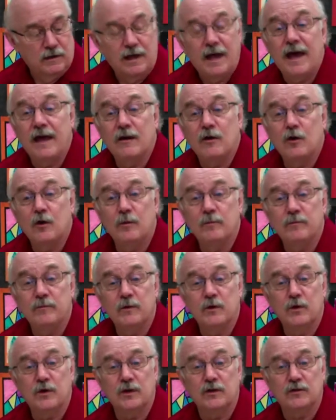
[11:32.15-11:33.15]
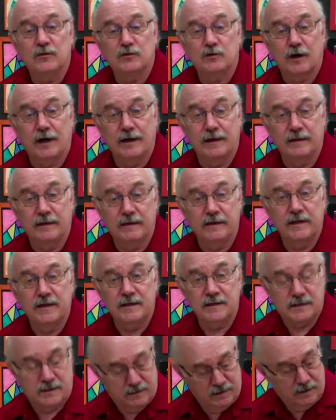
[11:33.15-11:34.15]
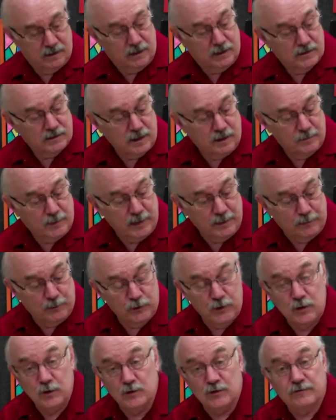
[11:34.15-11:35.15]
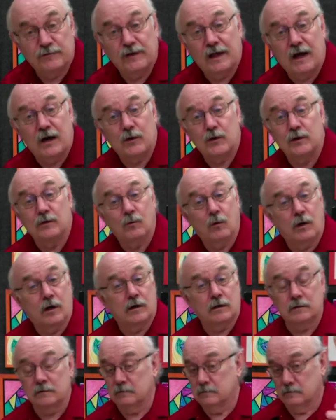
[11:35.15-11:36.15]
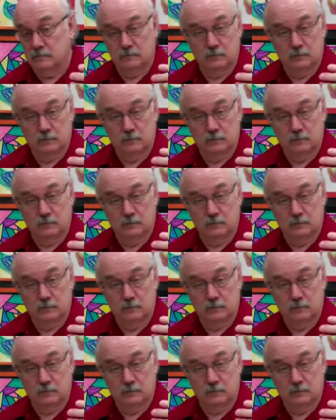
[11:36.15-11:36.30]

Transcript: At home, you can try this. Some people use flour and water.